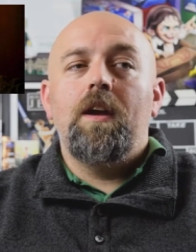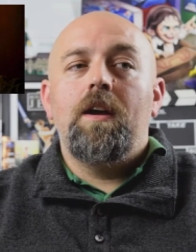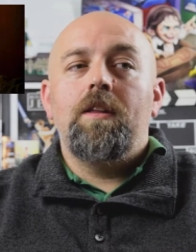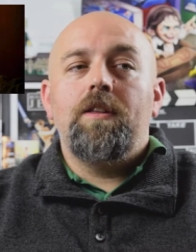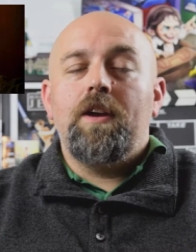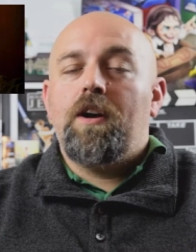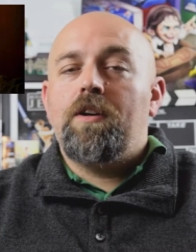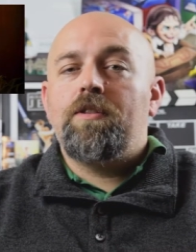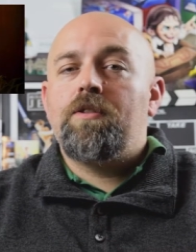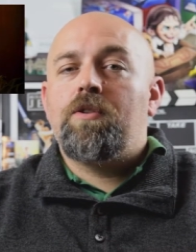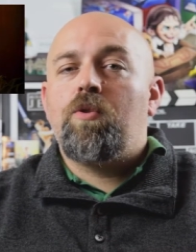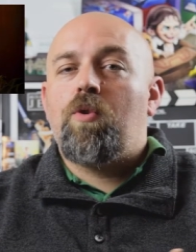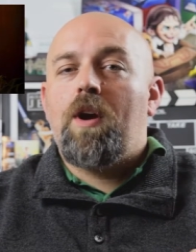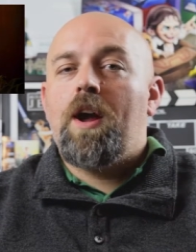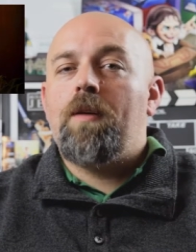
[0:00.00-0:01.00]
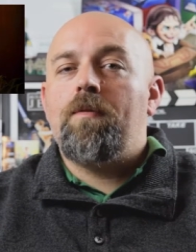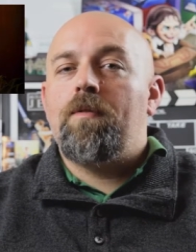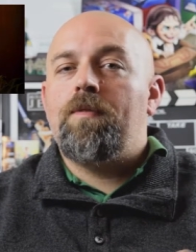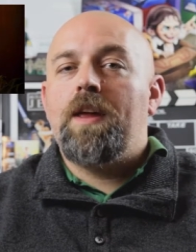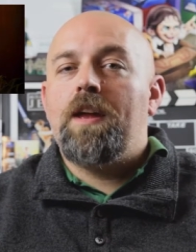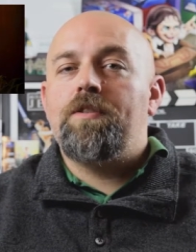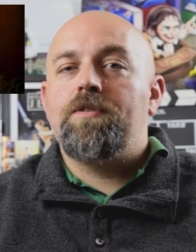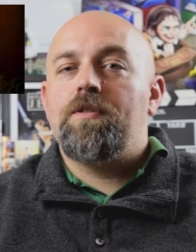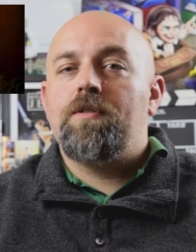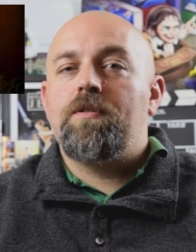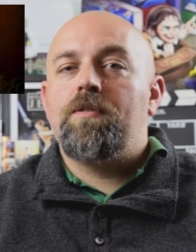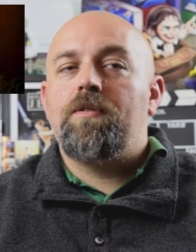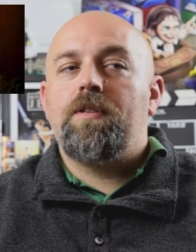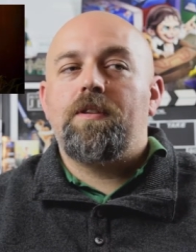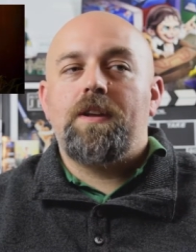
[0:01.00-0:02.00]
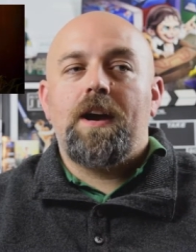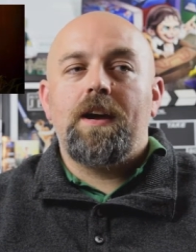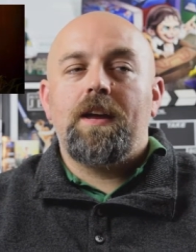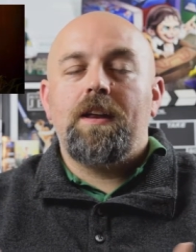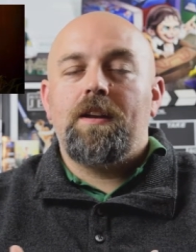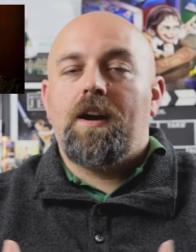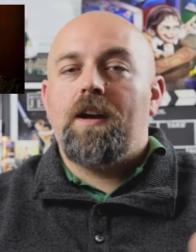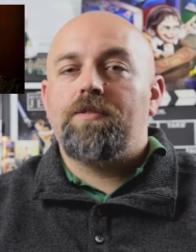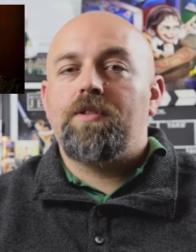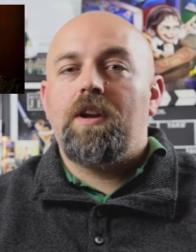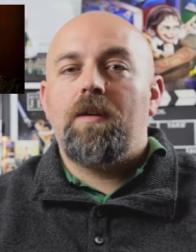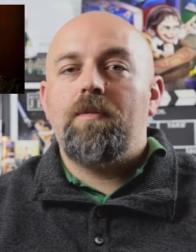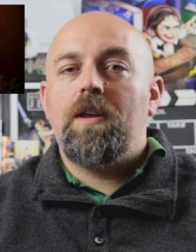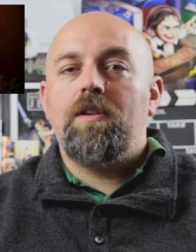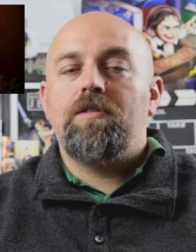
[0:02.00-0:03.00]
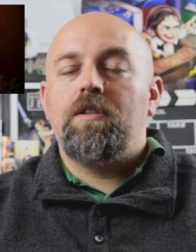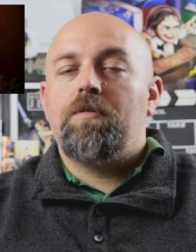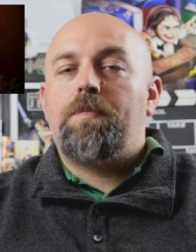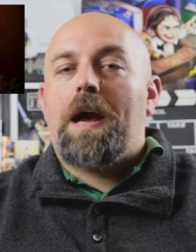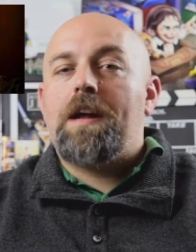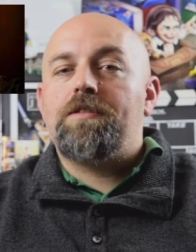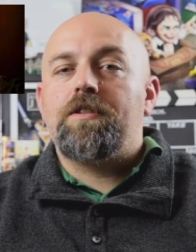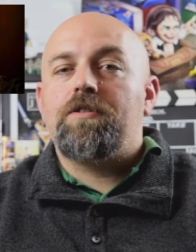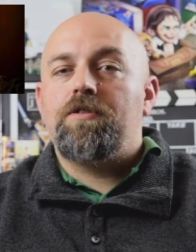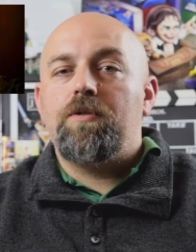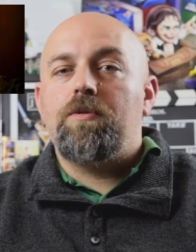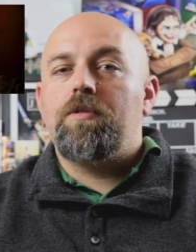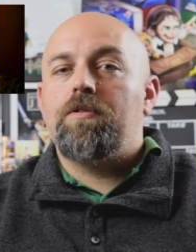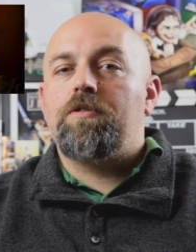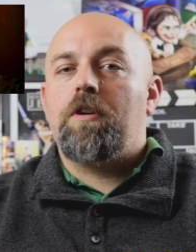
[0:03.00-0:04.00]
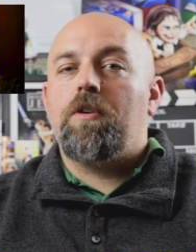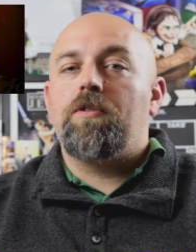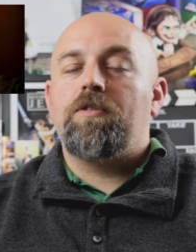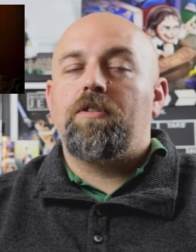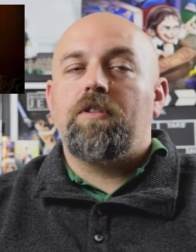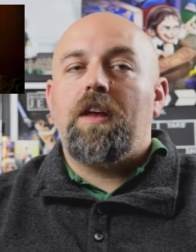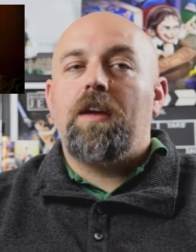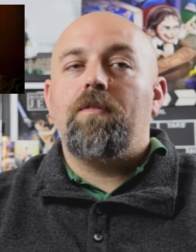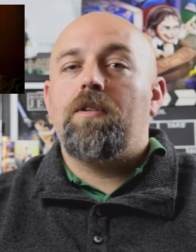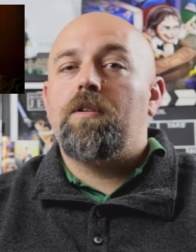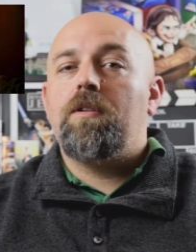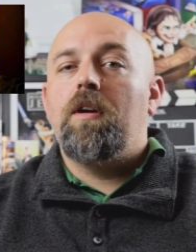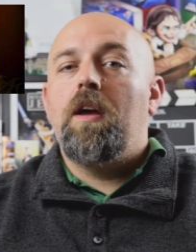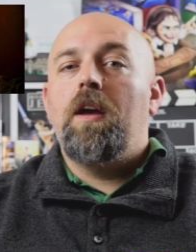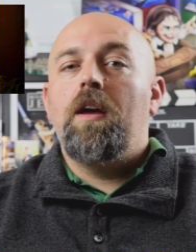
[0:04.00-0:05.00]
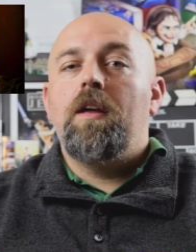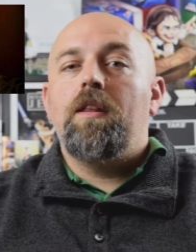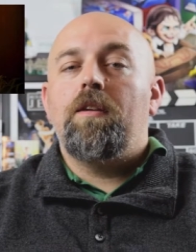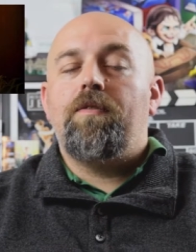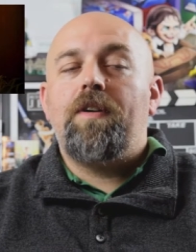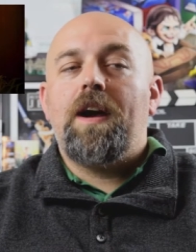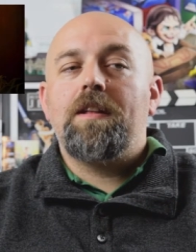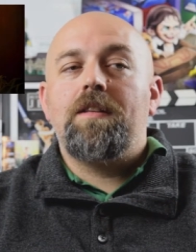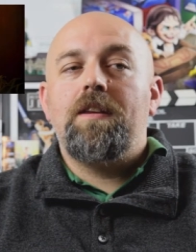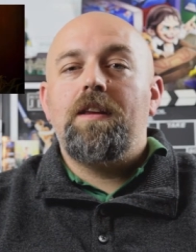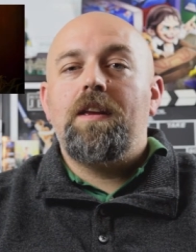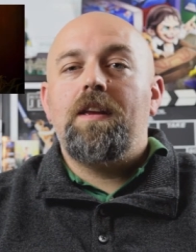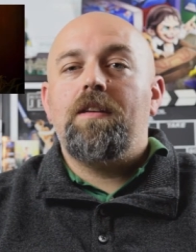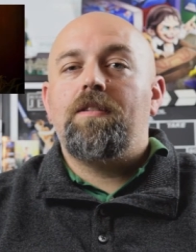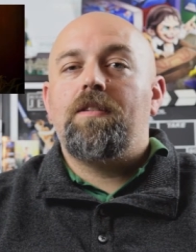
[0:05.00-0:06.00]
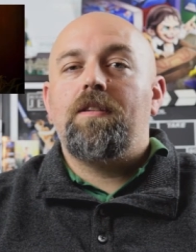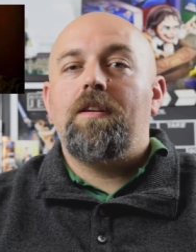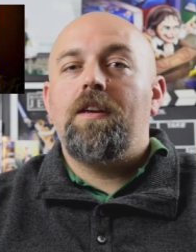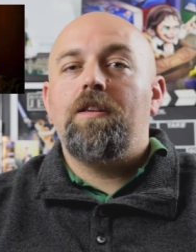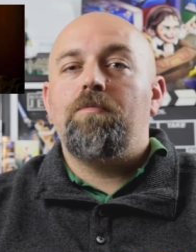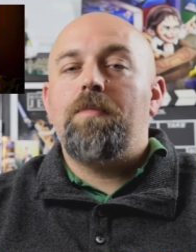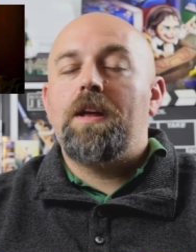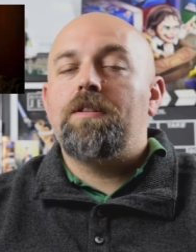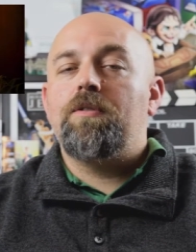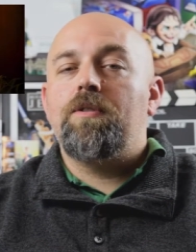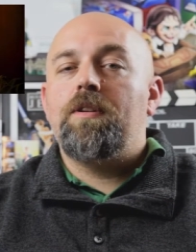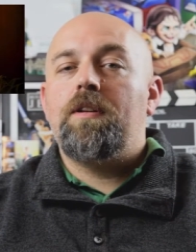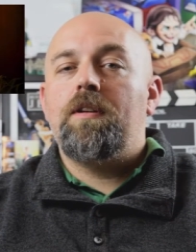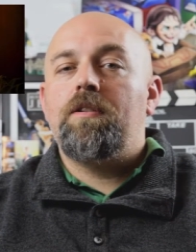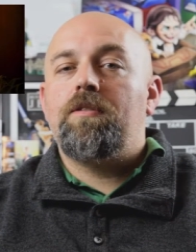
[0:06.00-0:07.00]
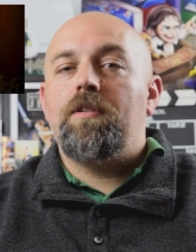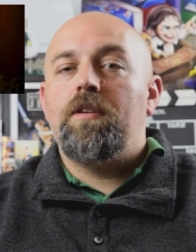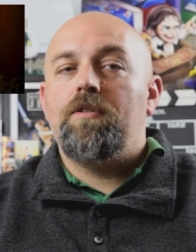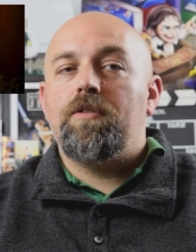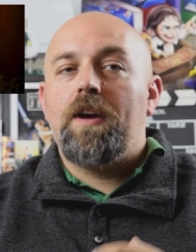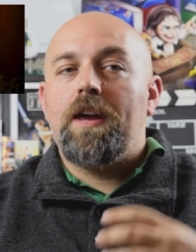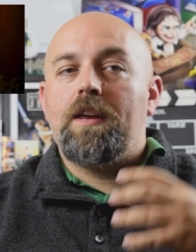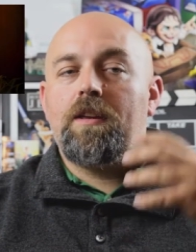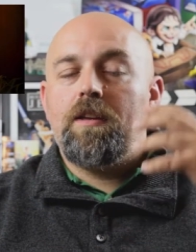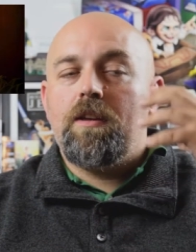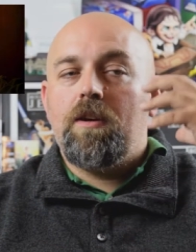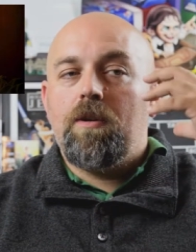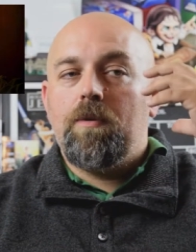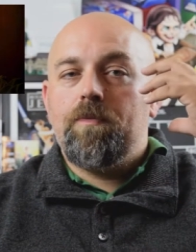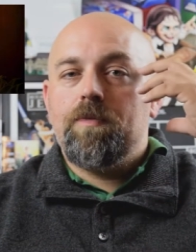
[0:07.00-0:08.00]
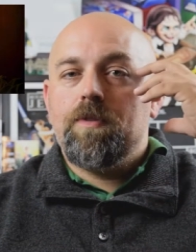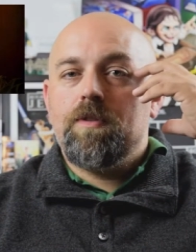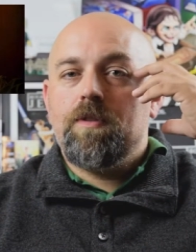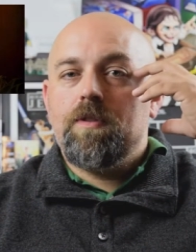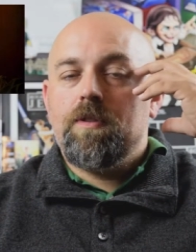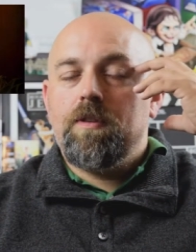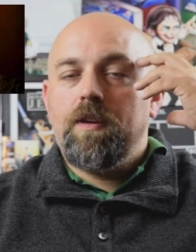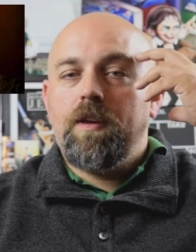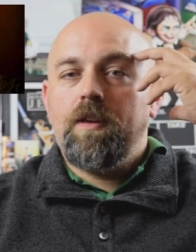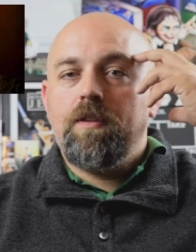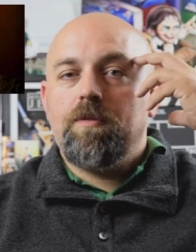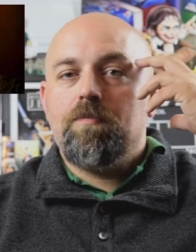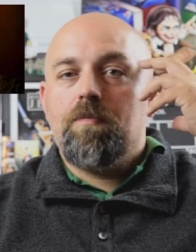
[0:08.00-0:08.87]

The other crime of nature to not get an Oscar nomination is Patrick Stewart as Charles Xavier. The fact that he is, his mental illness is like, you know, his